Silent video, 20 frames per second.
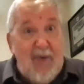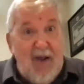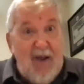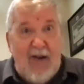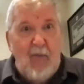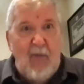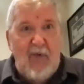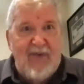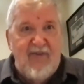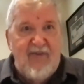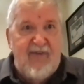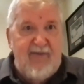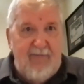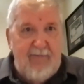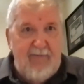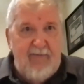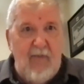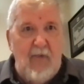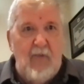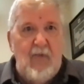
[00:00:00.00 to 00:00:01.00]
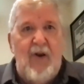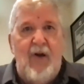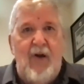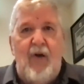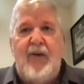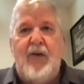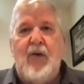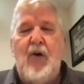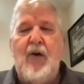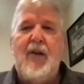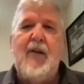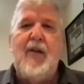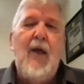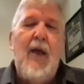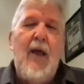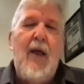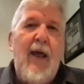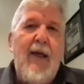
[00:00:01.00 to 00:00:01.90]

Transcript: but it was really good,